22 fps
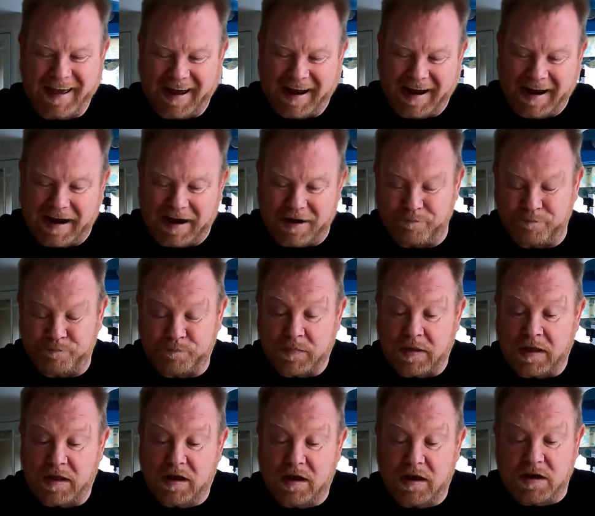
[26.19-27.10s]

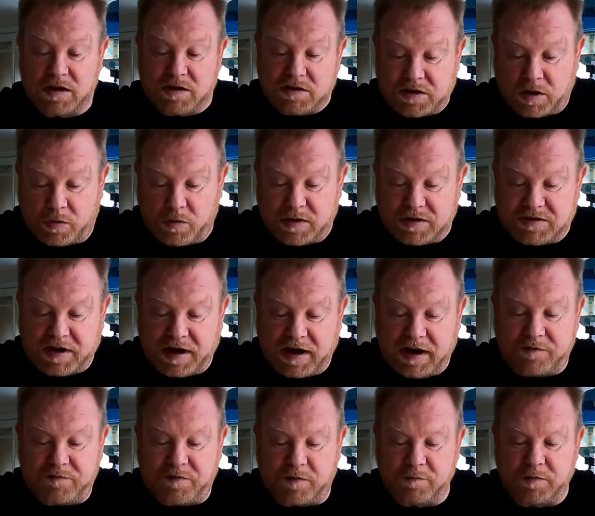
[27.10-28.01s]
So we'll
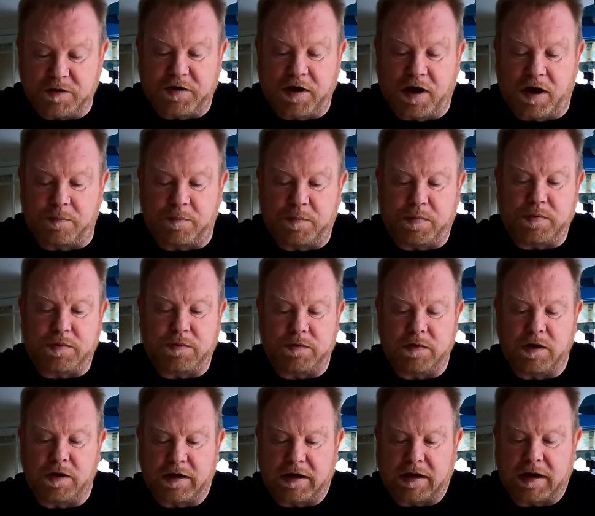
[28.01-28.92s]
start from the top,
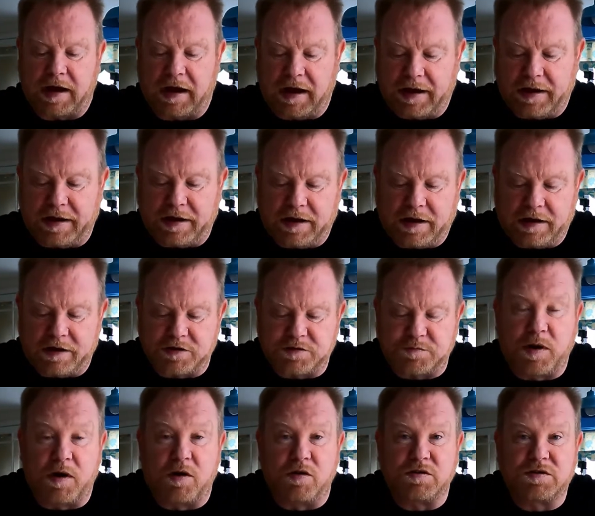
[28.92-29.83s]
and I
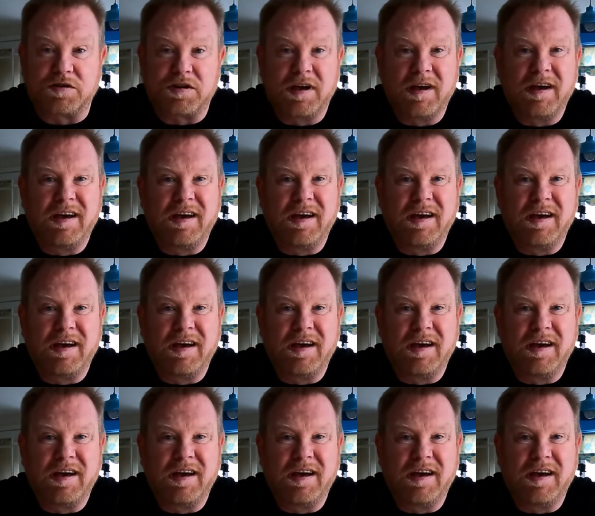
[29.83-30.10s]
suppose